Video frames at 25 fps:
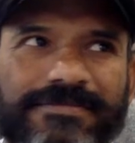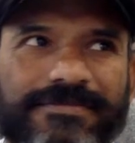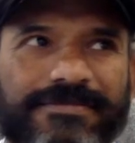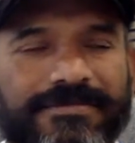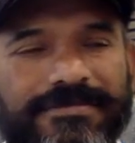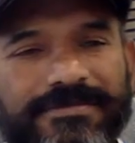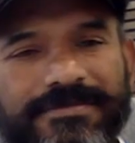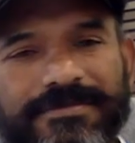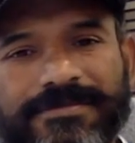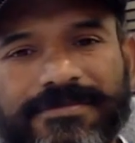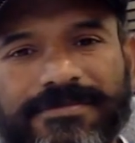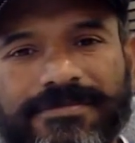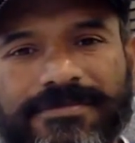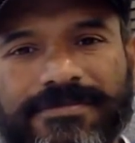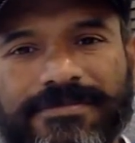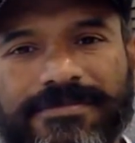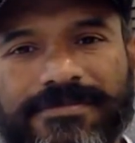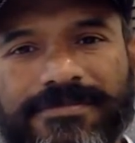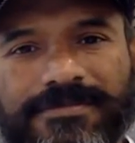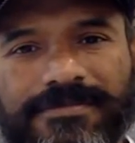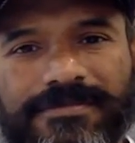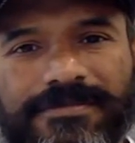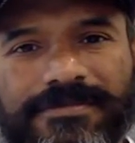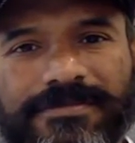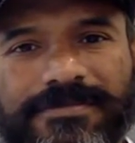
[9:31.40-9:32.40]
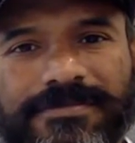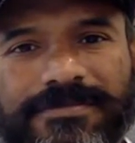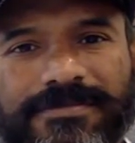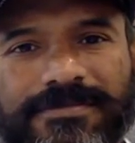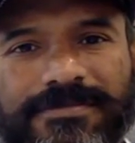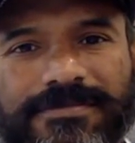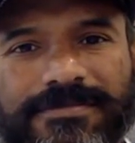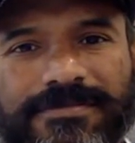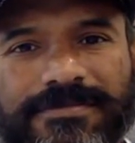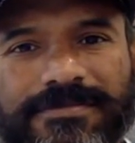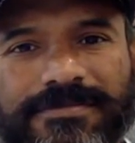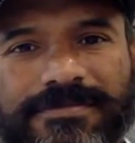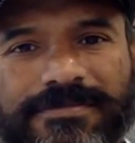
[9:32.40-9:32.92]

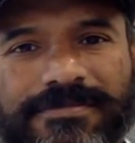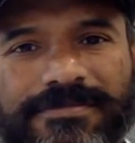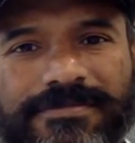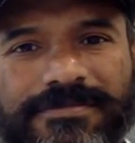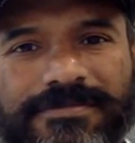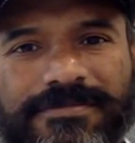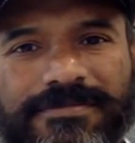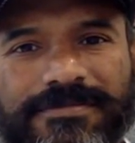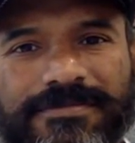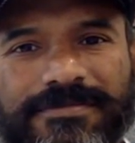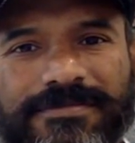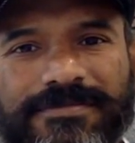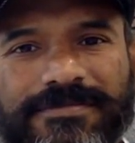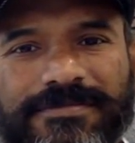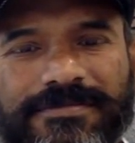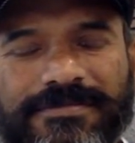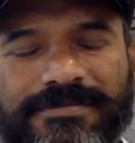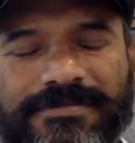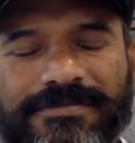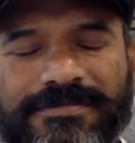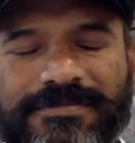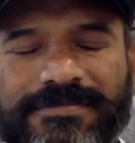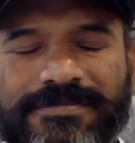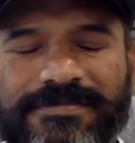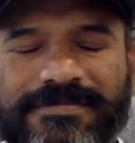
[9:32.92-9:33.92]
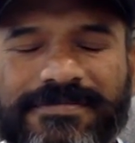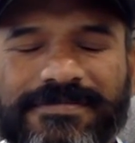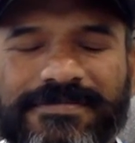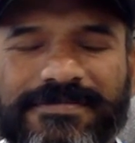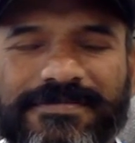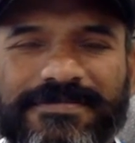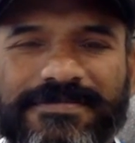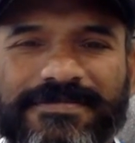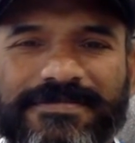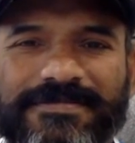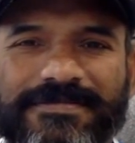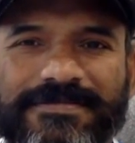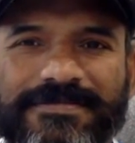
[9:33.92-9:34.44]

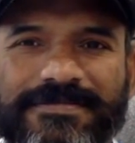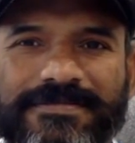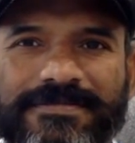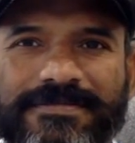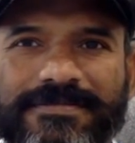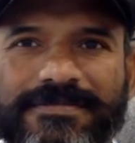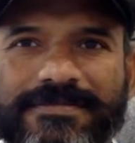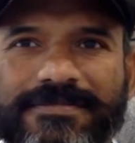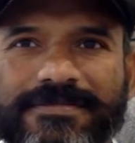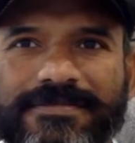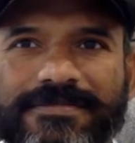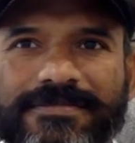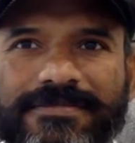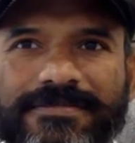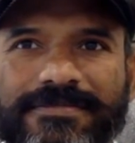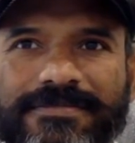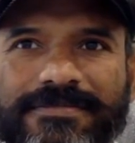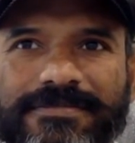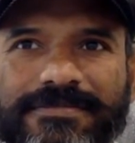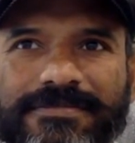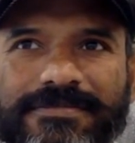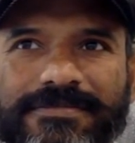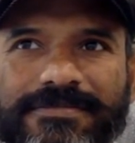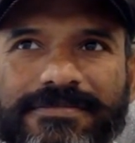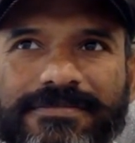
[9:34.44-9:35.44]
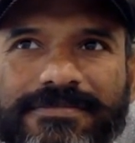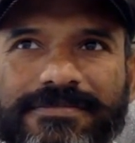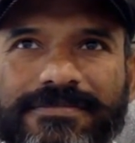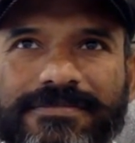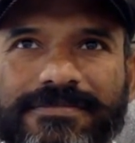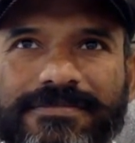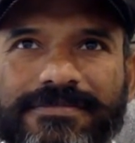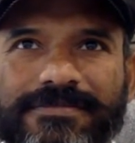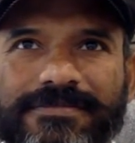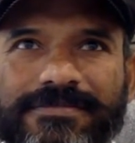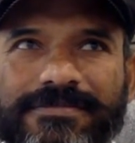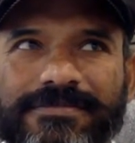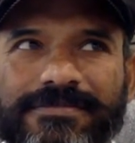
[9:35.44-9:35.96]

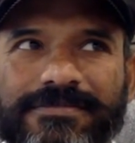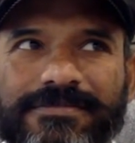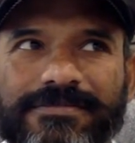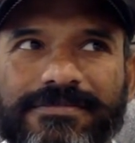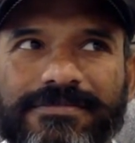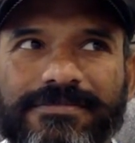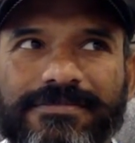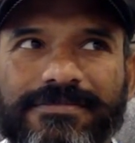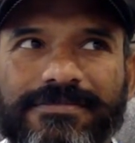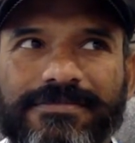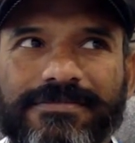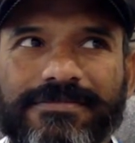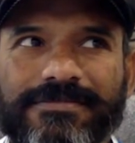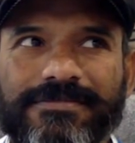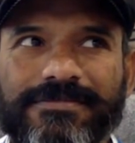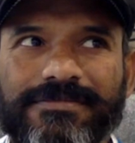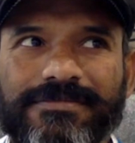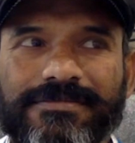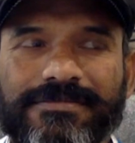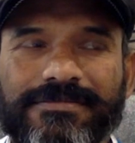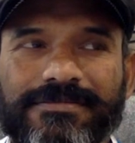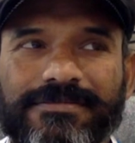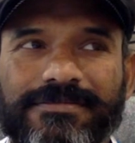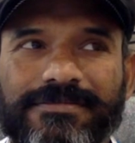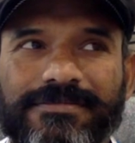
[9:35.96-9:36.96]
(not speaking)